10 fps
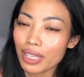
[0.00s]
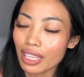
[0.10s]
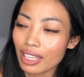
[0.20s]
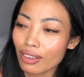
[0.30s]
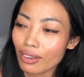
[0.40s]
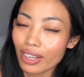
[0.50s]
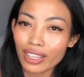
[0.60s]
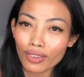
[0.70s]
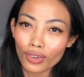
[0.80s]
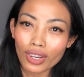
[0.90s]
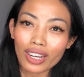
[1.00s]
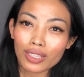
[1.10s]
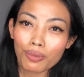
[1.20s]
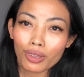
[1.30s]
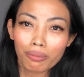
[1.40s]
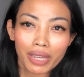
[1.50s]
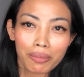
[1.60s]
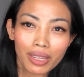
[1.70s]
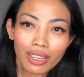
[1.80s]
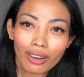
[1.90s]
be, you know, like, your dark spot
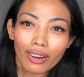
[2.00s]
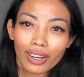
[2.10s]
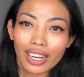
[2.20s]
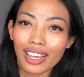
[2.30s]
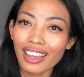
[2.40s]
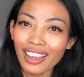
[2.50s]
might be gone.